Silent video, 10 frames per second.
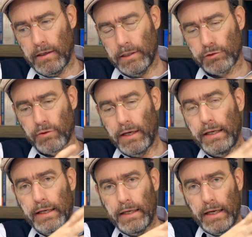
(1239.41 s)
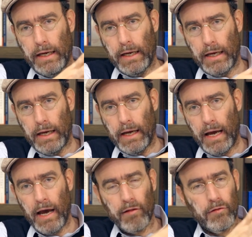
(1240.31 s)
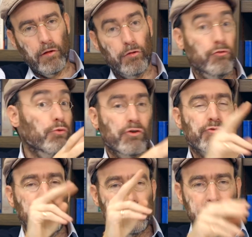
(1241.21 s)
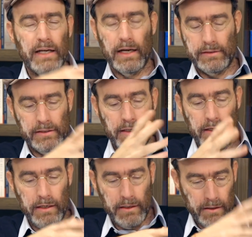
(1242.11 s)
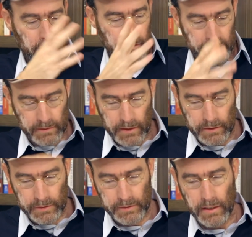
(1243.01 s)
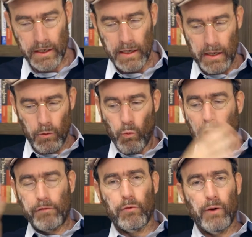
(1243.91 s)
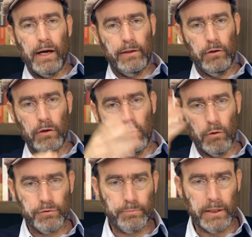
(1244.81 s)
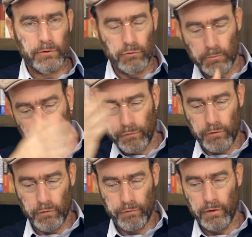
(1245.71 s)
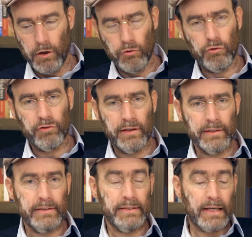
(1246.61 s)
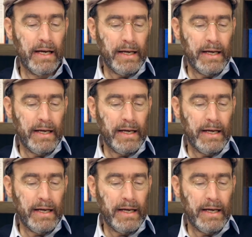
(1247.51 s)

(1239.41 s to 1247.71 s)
Israeli has this Jewish renaissance, this wide variety of spectrum of Jewish identities,